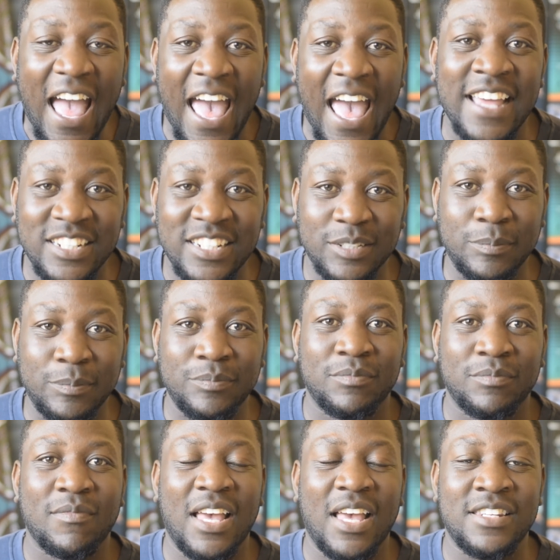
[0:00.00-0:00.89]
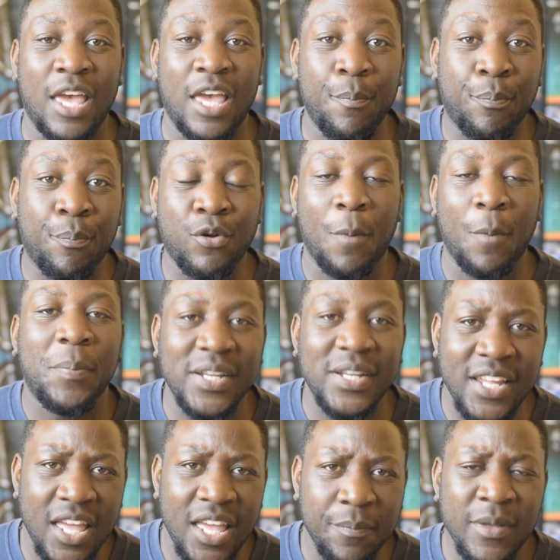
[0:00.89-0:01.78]
Adam as a
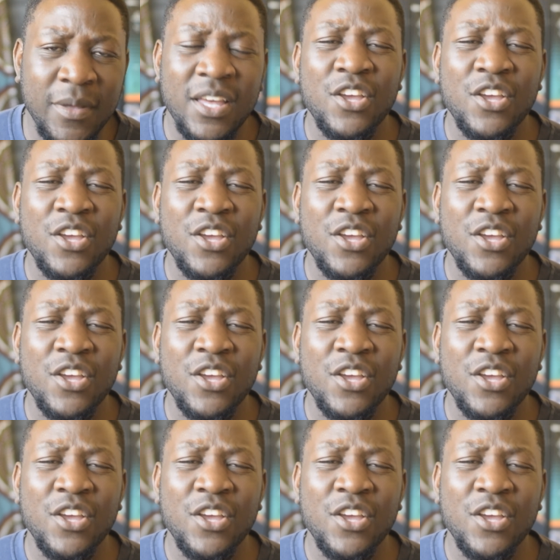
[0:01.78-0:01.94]
proper name.